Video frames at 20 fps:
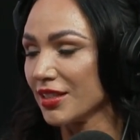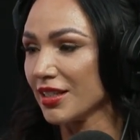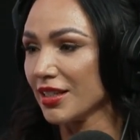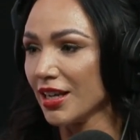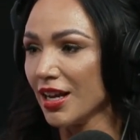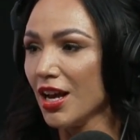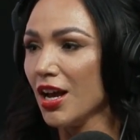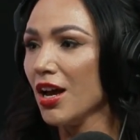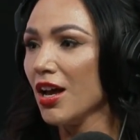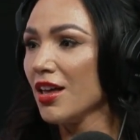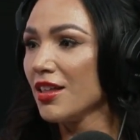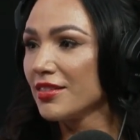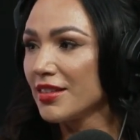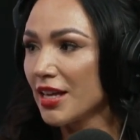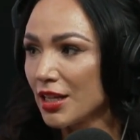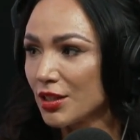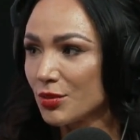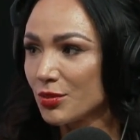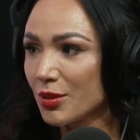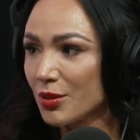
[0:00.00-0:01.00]
Like,
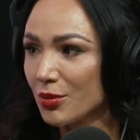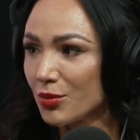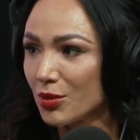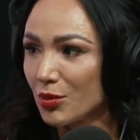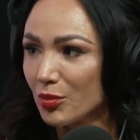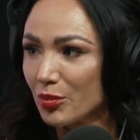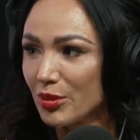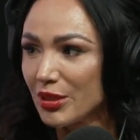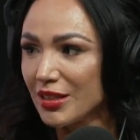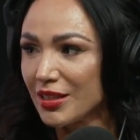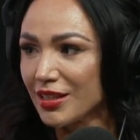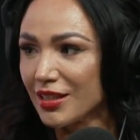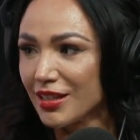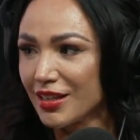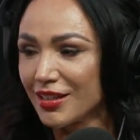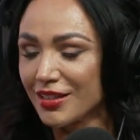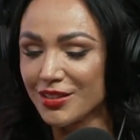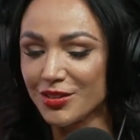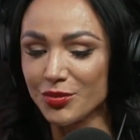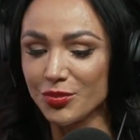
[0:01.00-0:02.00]
that's where I want to be,
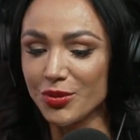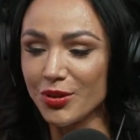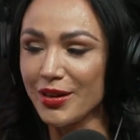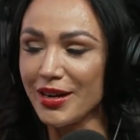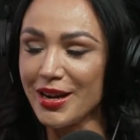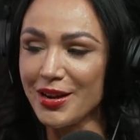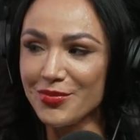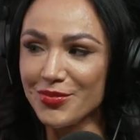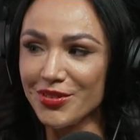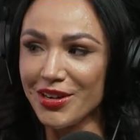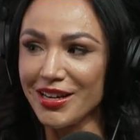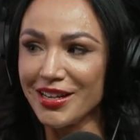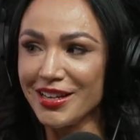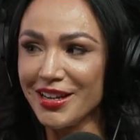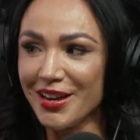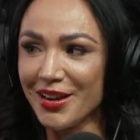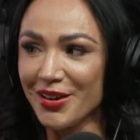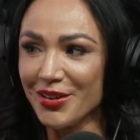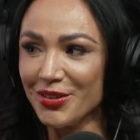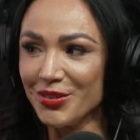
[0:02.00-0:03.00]
because where I am right
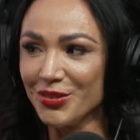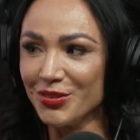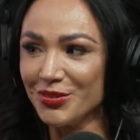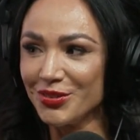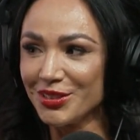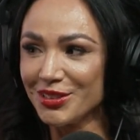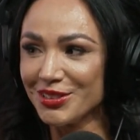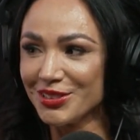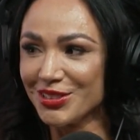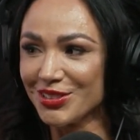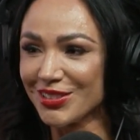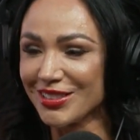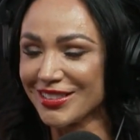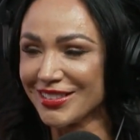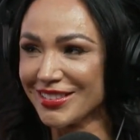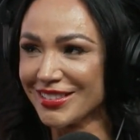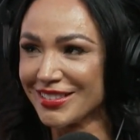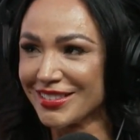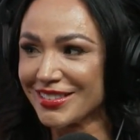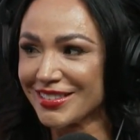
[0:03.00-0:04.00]
now feels
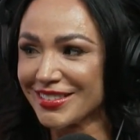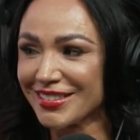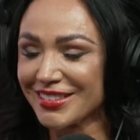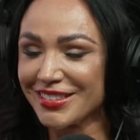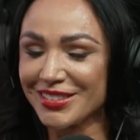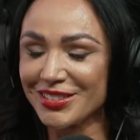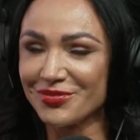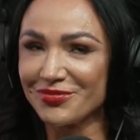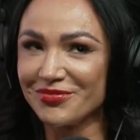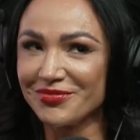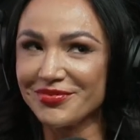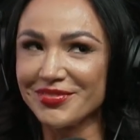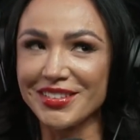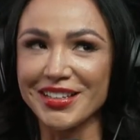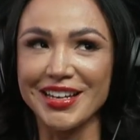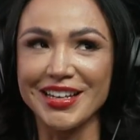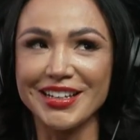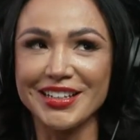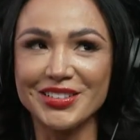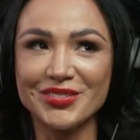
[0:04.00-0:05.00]

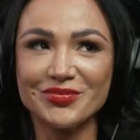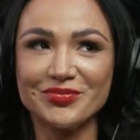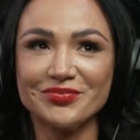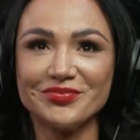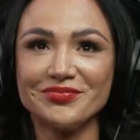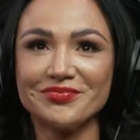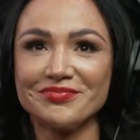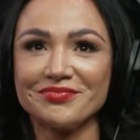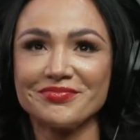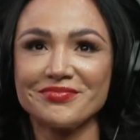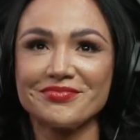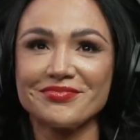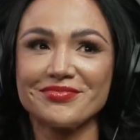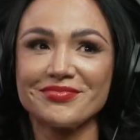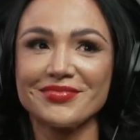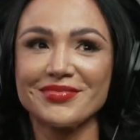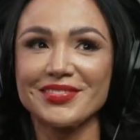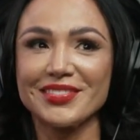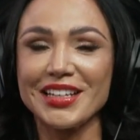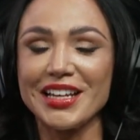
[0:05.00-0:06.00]
like
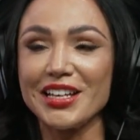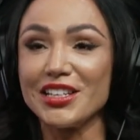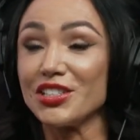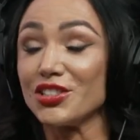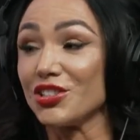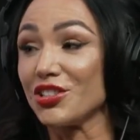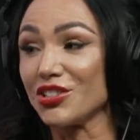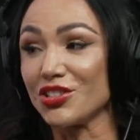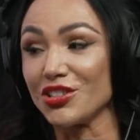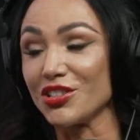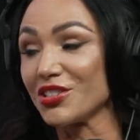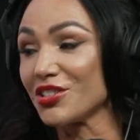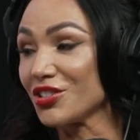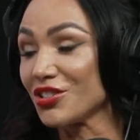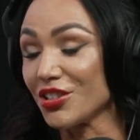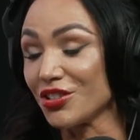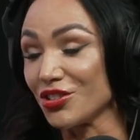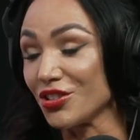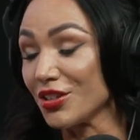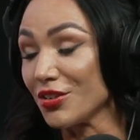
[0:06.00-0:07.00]
it's just
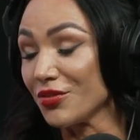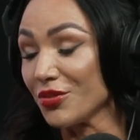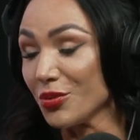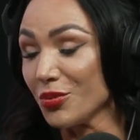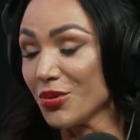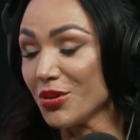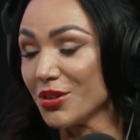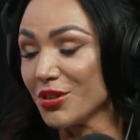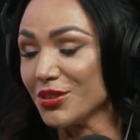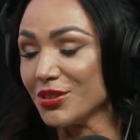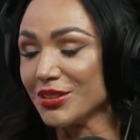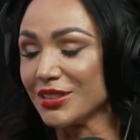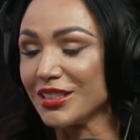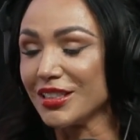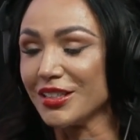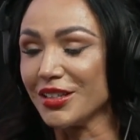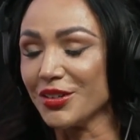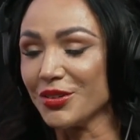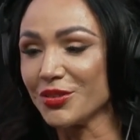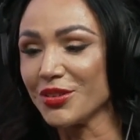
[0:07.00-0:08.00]
such a different world,
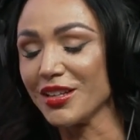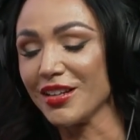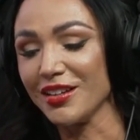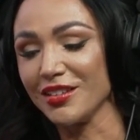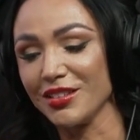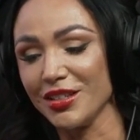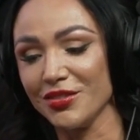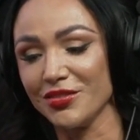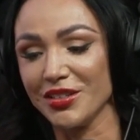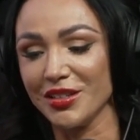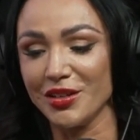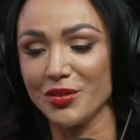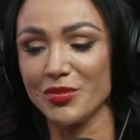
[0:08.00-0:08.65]
that I lived in.